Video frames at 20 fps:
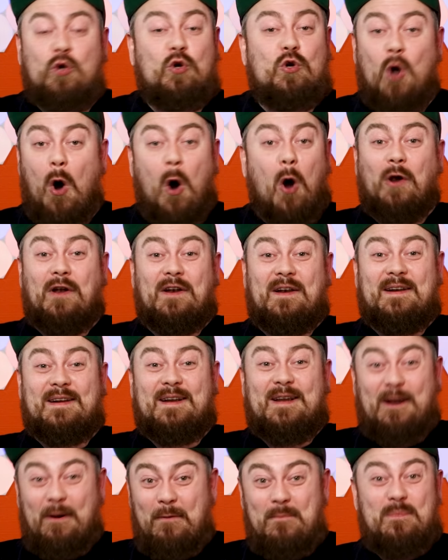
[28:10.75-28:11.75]
gone
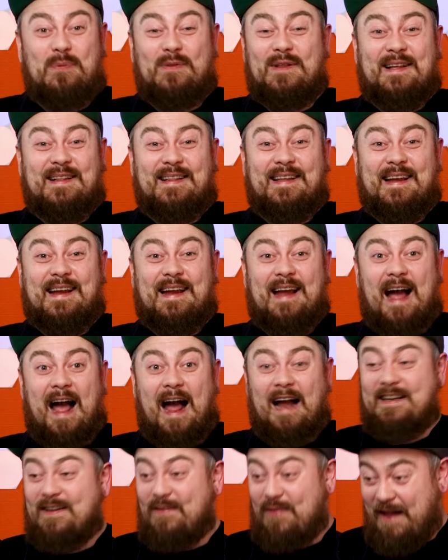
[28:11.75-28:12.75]
completely.
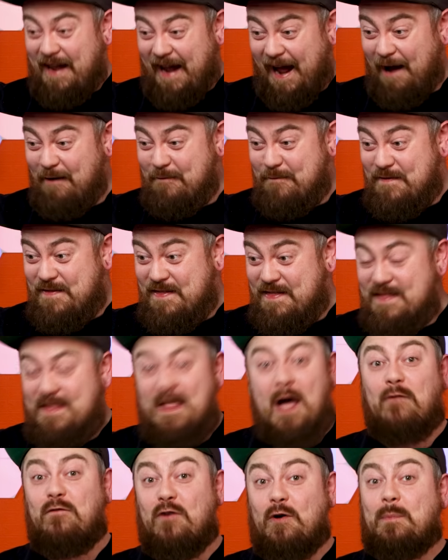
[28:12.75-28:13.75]
And they have
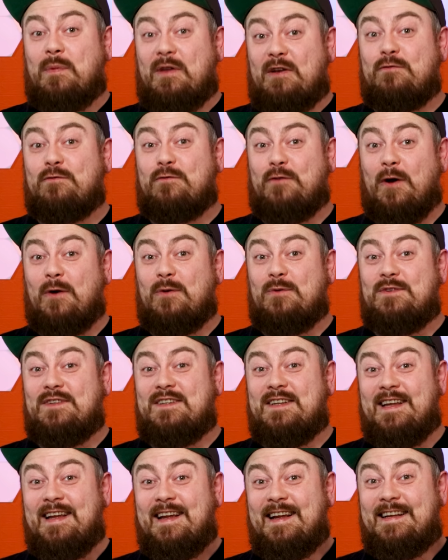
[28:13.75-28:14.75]
never been
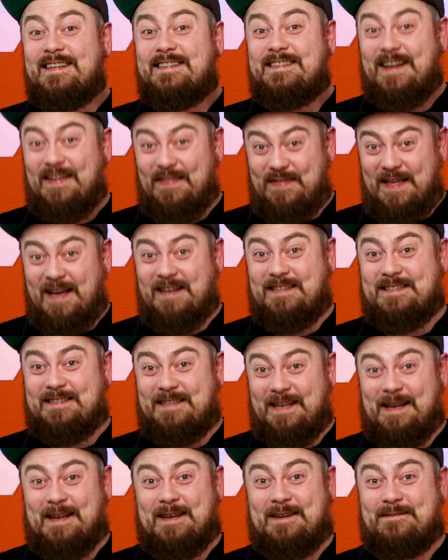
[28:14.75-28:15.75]
found to this
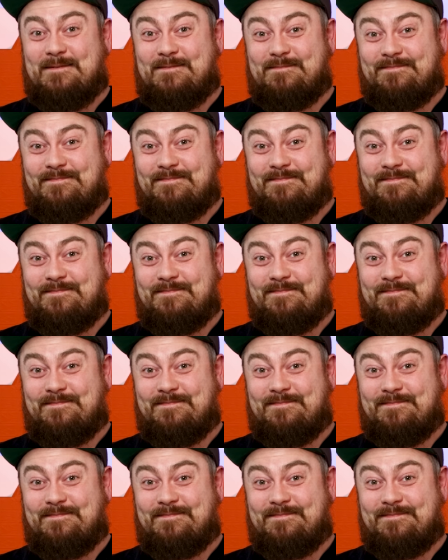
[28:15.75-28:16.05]
day.